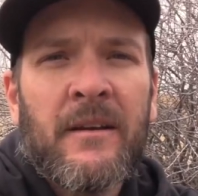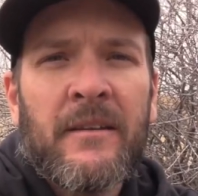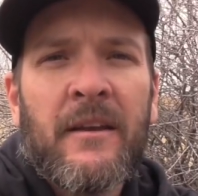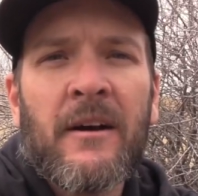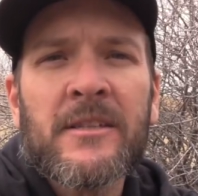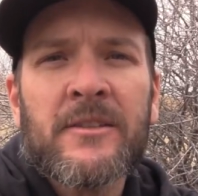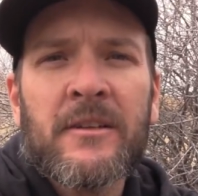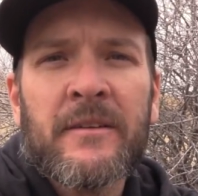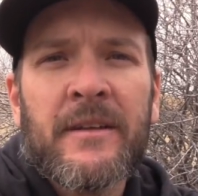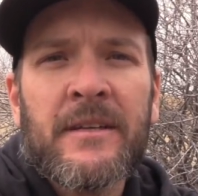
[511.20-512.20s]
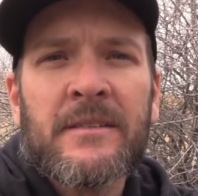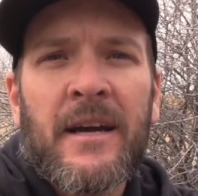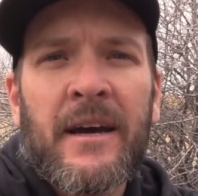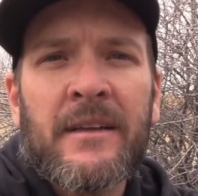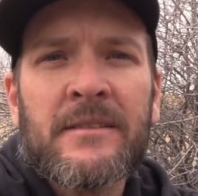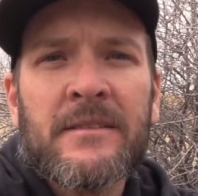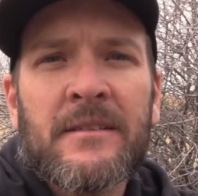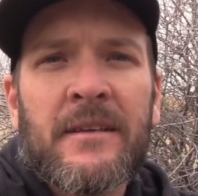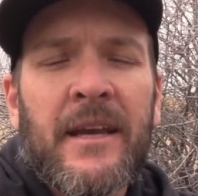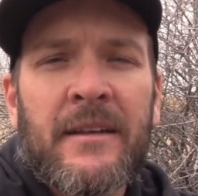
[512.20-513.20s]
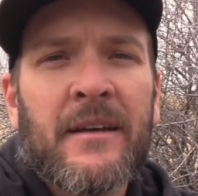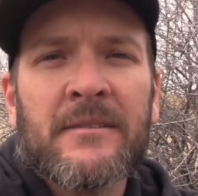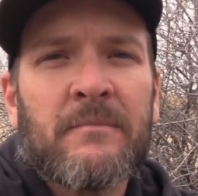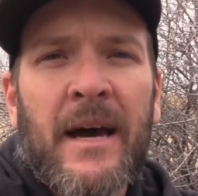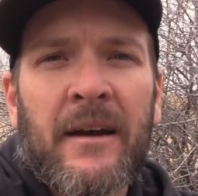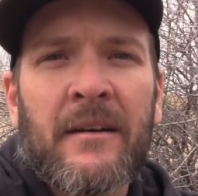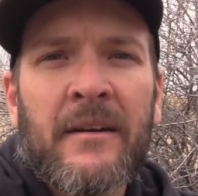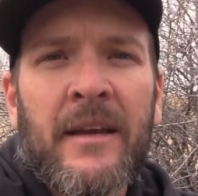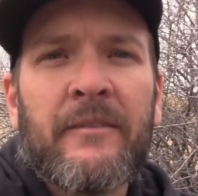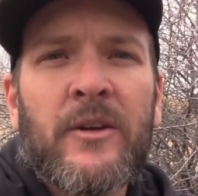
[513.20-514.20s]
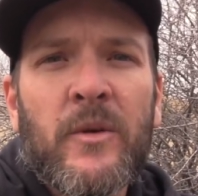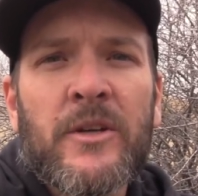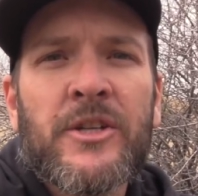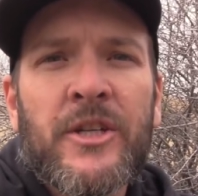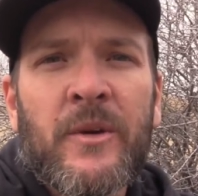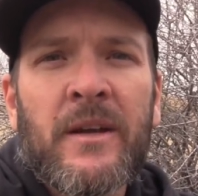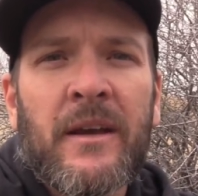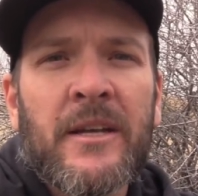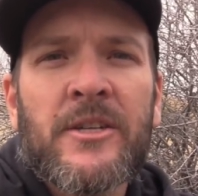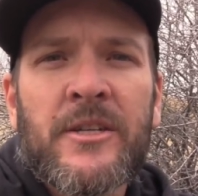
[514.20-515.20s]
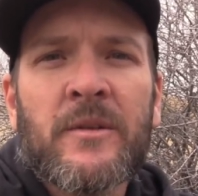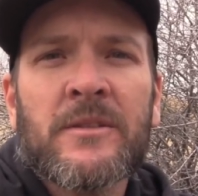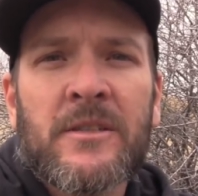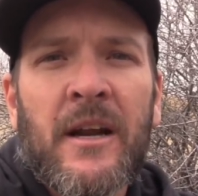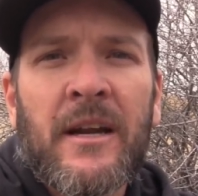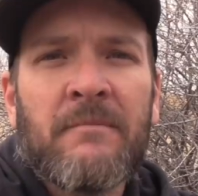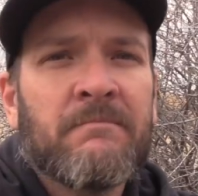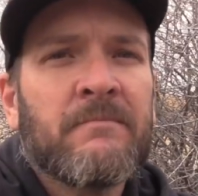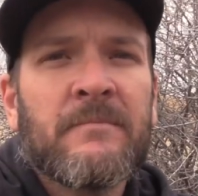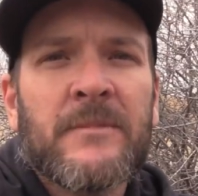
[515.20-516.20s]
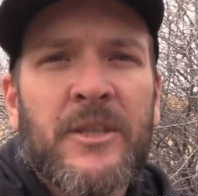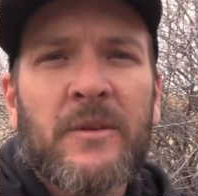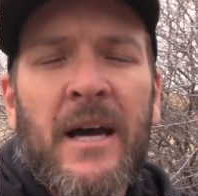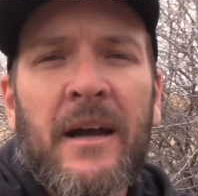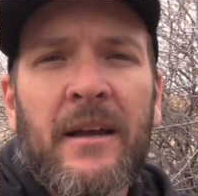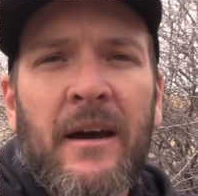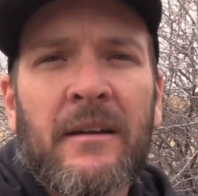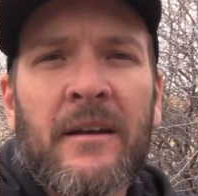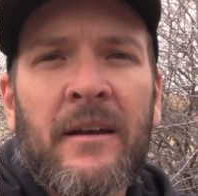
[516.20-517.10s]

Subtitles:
The honest truth of it is, guys, it doesn't matter. If you can shoot it and it shoots straight, shoot that gun.